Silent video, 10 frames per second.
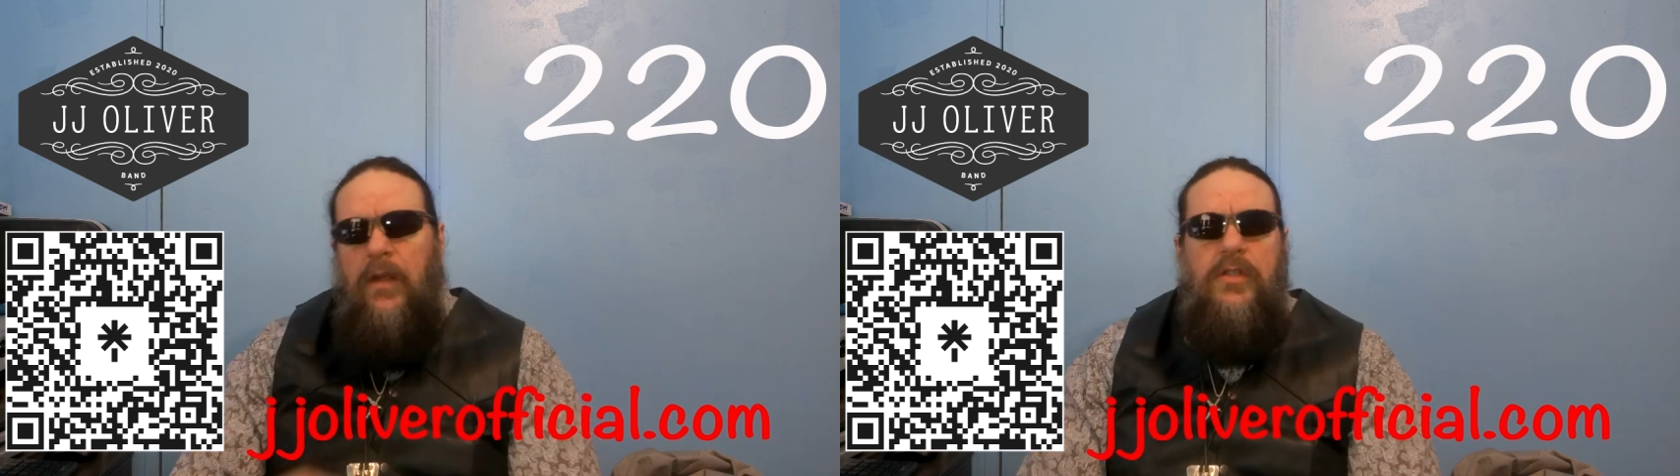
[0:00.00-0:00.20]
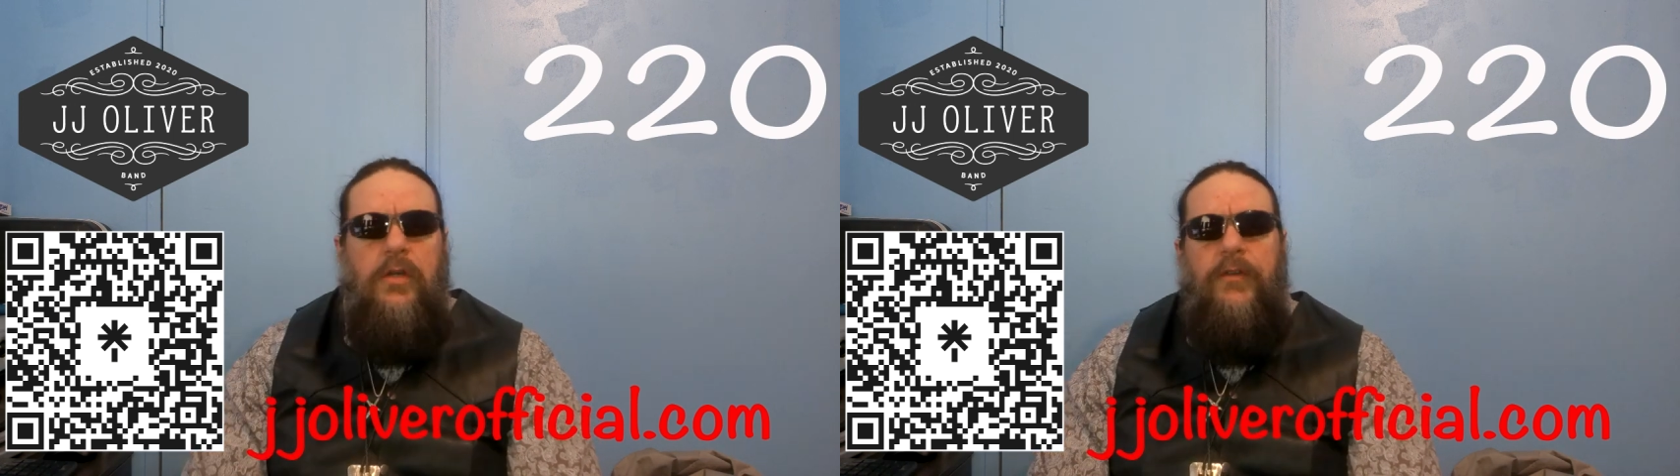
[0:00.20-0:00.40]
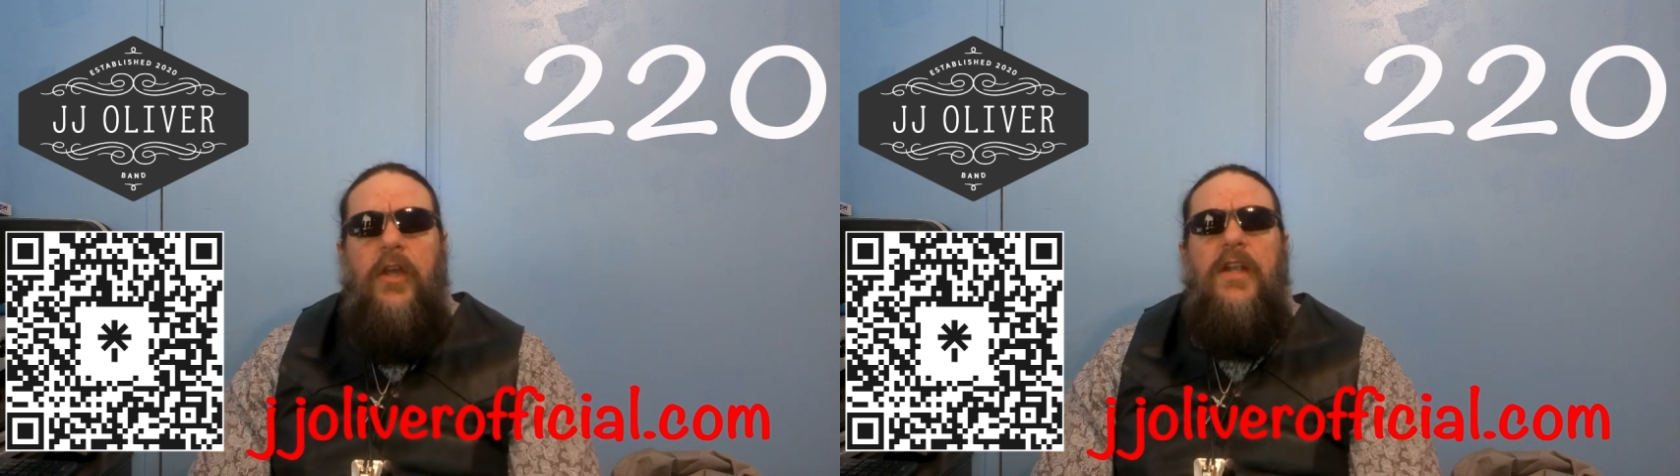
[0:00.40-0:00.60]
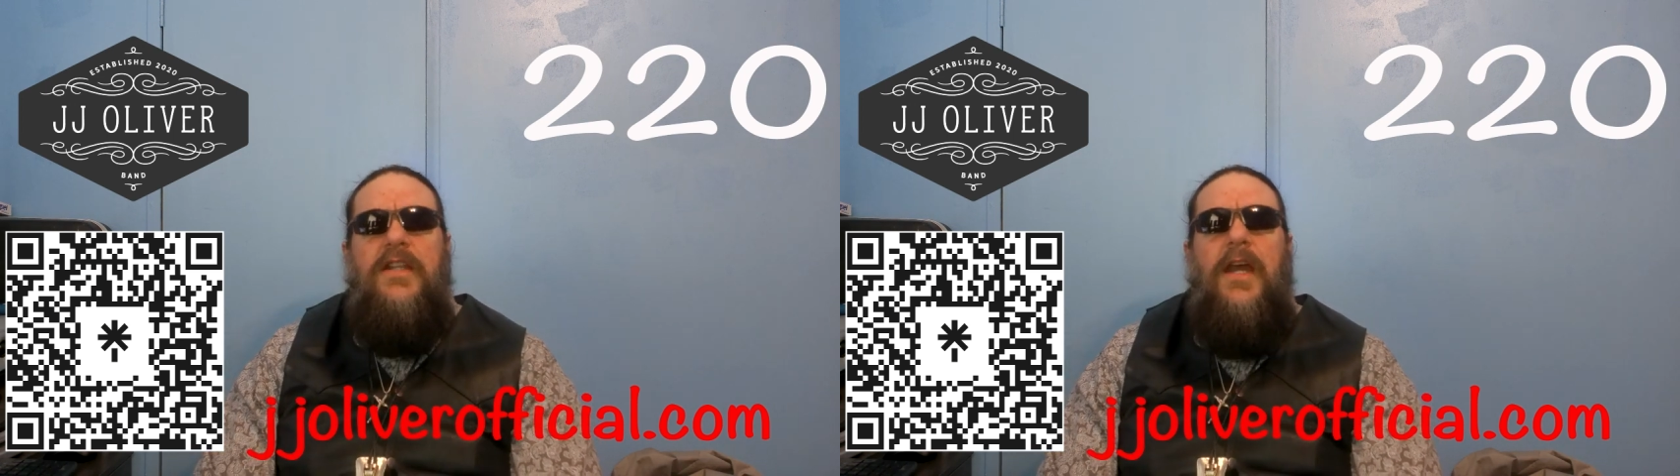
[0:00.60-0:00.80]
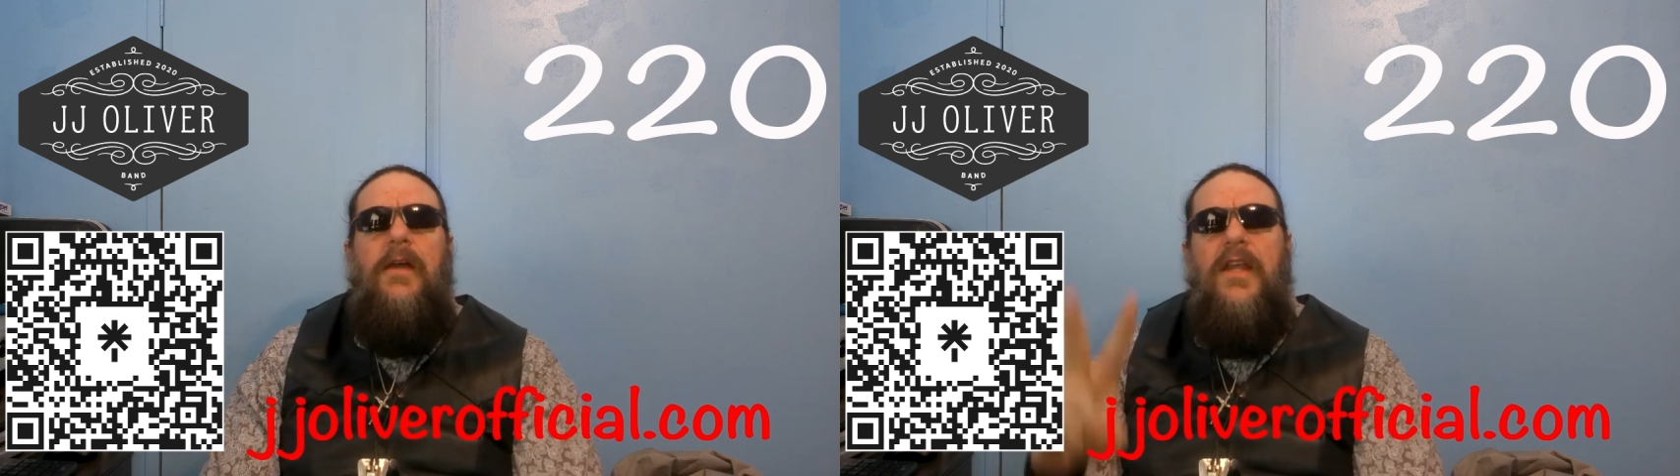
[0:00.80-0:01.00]
So if you're in
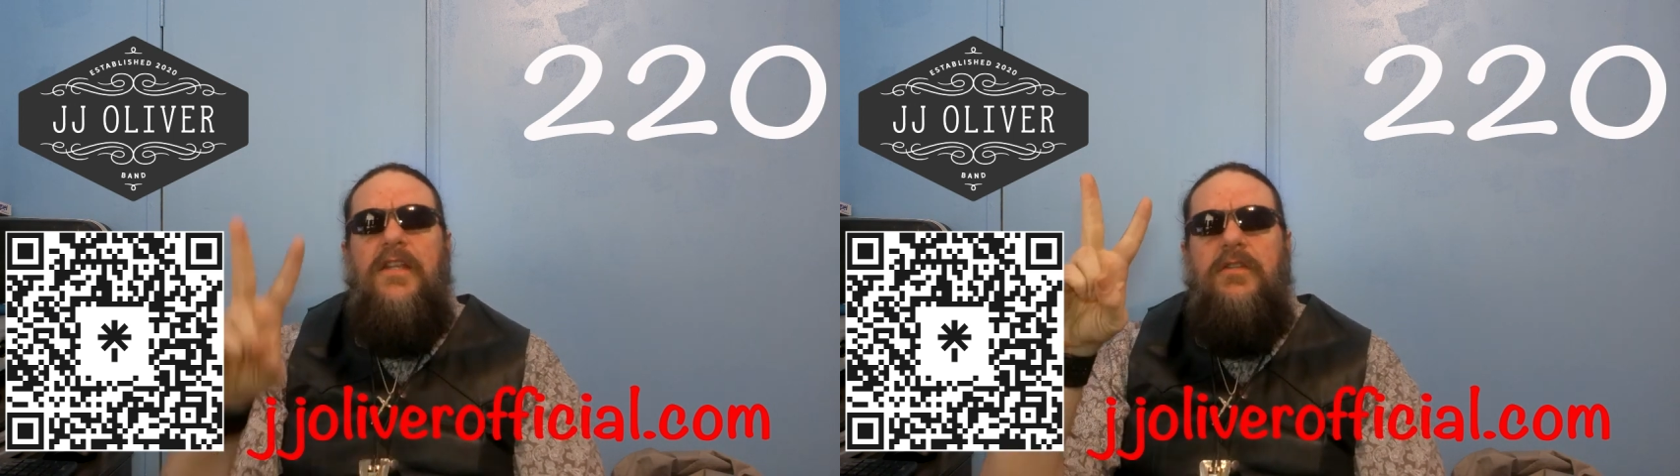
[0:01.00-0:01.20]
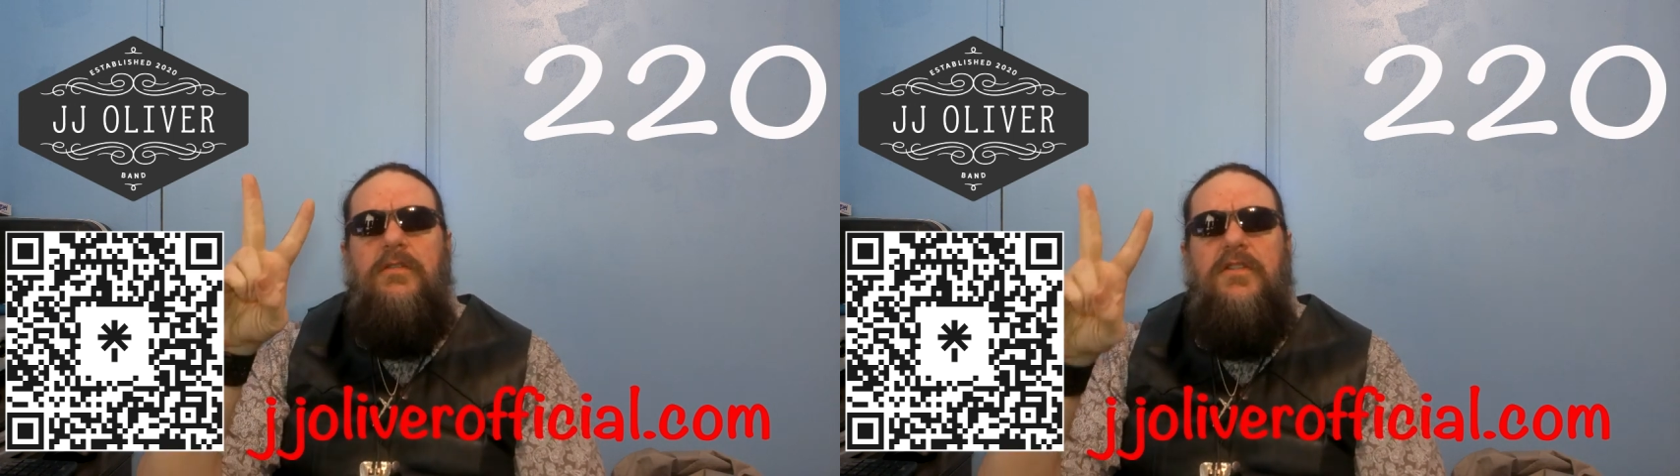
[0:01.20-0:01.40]
town, that's two